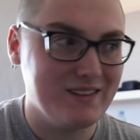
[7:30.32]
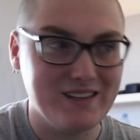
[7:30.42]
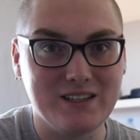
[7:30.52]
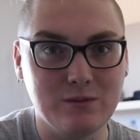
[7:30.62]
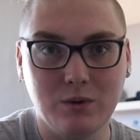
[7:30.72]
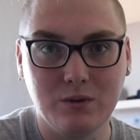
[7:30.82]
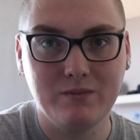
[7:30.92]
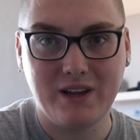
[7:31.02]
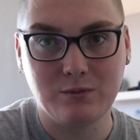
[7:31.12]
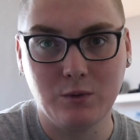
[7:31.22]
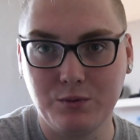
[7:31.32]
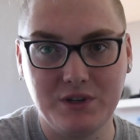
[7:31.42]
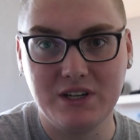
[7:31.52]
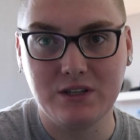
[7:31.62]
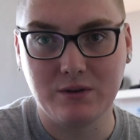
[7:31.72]
that's what all
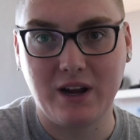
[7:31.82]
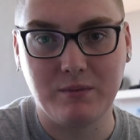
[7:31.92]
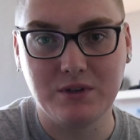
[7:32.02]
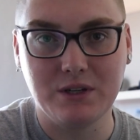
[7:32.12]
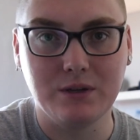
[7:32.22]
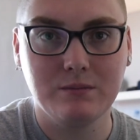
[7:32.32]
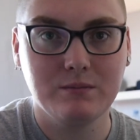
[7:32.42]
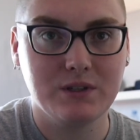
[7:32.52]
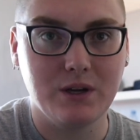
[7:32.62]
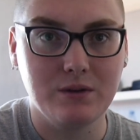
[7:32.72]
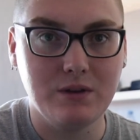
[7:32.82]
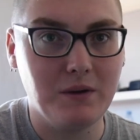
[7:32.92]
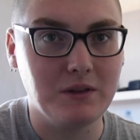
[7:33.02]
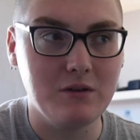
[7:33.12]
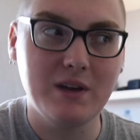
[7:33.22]
the digital cameras do. So
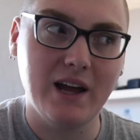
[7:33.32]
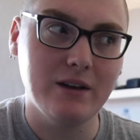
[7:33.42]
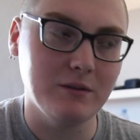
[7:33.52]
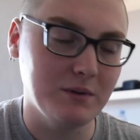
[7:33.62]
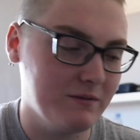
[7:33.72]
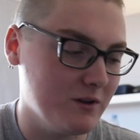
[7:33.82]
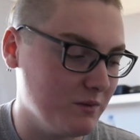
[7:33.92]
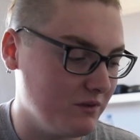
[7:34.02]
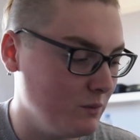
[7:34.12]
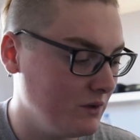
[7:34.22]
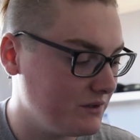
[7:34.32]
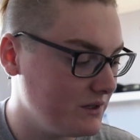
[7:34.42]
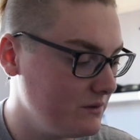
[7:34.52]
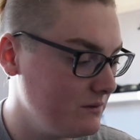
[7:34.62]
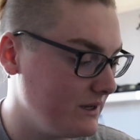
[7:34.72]
knowing that you can do it with the film if you want
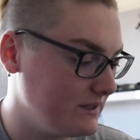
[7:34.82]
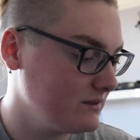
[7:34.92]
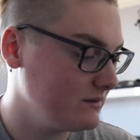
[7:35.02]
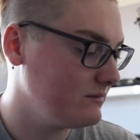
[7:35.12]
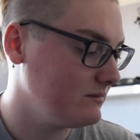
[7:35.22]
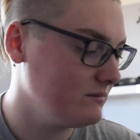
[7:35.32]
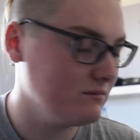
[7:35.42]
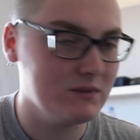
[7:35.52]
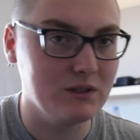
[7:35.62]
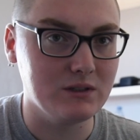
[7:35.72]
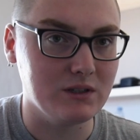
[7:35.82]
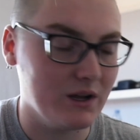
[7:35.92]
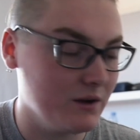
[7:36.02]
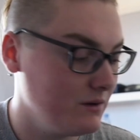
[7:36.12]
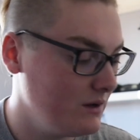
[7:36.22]
to, it's good to
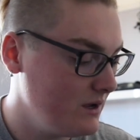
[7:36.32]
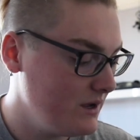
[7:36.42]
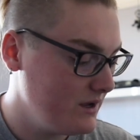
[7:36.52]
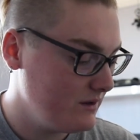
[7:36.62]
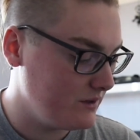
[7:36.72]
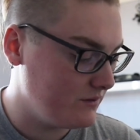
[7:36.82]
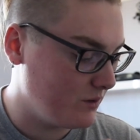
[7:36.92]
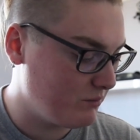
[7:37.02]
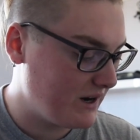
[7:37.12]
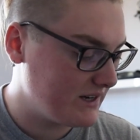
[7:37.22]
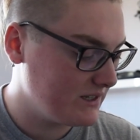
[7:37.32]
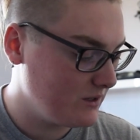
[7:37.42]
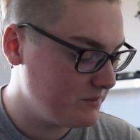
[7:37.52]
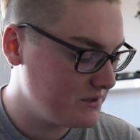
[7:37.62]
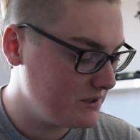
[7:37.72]
know. You've got bracketing
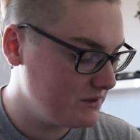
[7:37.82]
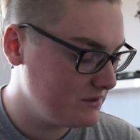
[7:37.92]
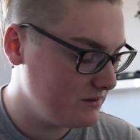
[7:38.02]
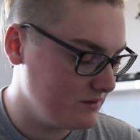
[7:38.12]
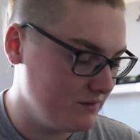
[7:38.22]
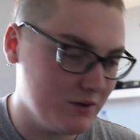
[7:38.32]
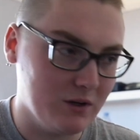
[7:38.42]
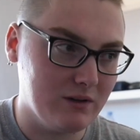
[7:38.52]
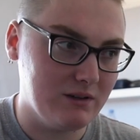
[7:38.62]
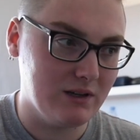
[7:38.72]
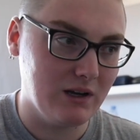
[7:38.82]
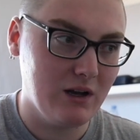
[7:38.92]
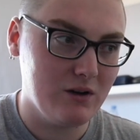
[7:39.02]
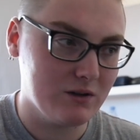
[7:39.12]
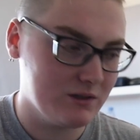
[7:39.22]
options, you've got a
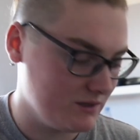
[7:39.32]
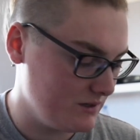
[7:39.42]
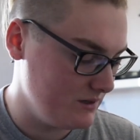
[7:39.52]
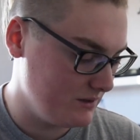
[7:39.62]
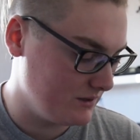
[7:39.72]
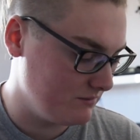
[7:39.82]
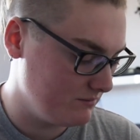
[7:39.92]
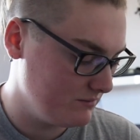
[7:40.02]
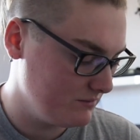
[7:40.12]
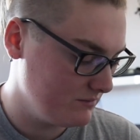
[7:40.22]
lock so you can